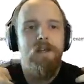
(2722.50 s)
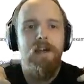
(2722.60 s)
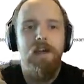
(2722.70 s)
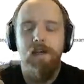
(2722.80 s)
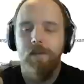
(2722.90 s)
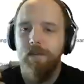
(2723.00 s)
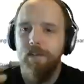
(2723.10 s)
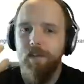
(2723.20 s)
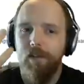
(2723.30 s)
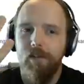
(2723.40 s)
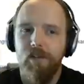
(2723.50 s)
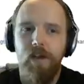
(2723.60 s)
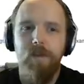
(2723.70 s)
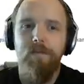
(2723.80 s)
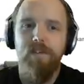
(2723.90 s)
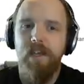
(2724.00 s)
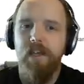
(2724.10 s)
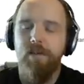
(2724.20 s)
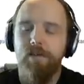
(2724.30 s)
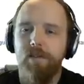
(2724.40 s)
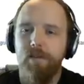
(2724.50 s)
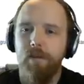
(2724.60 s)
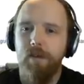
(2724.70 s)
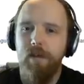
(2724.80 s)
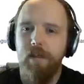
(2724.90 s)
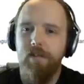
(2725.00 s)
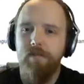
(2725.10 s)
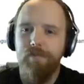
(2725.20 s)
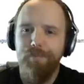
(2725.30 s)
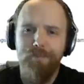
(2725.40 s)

and the, the time scale that we're in,